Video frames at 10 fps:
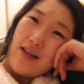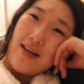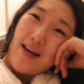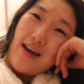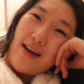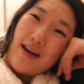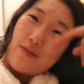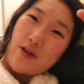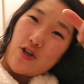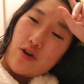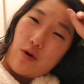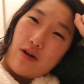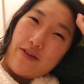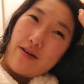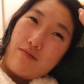And I'm gonna show you all
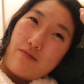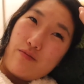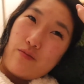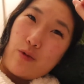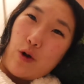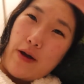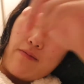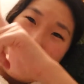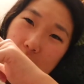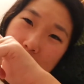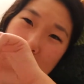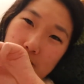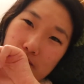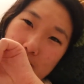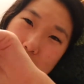of it. Okay, ready?
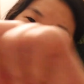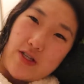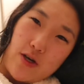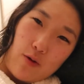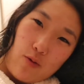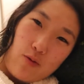Let's go.